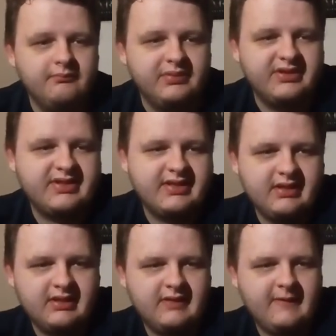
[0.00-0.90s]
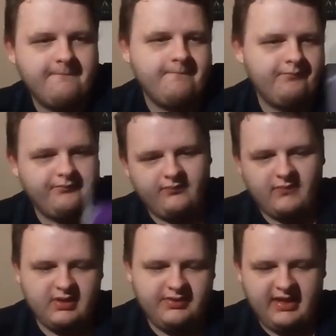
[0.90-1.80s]
But
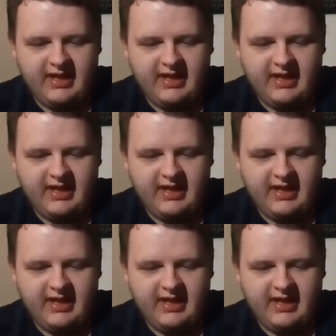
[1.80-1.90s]
the